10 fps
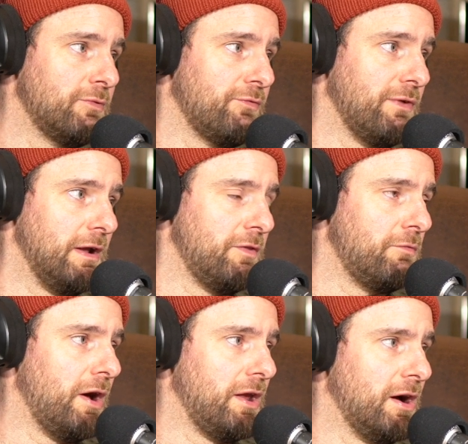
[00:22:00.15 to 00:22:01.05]
to feel in the
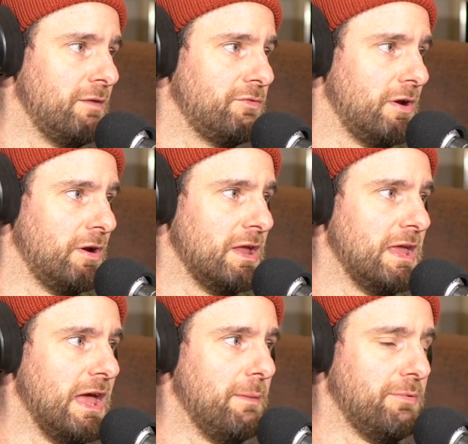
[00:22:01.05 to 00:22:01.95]
riding I've done on it
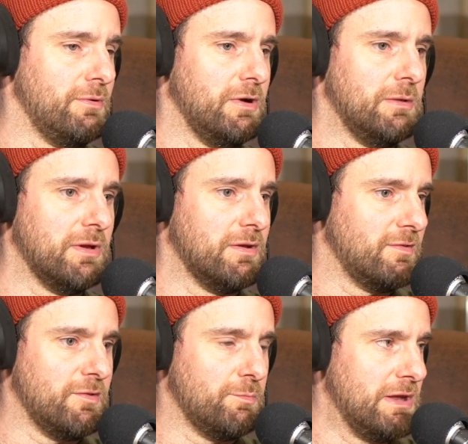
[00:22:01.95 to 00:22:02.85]
yet, purely
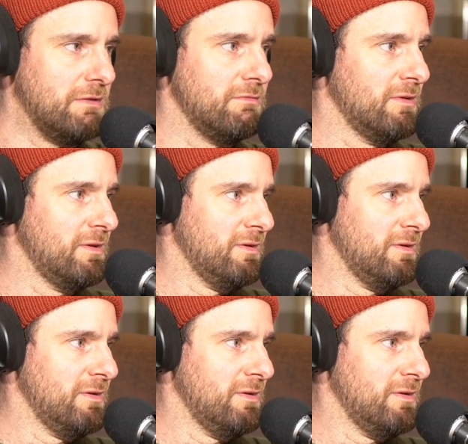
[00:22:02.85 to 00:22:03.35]
because it's been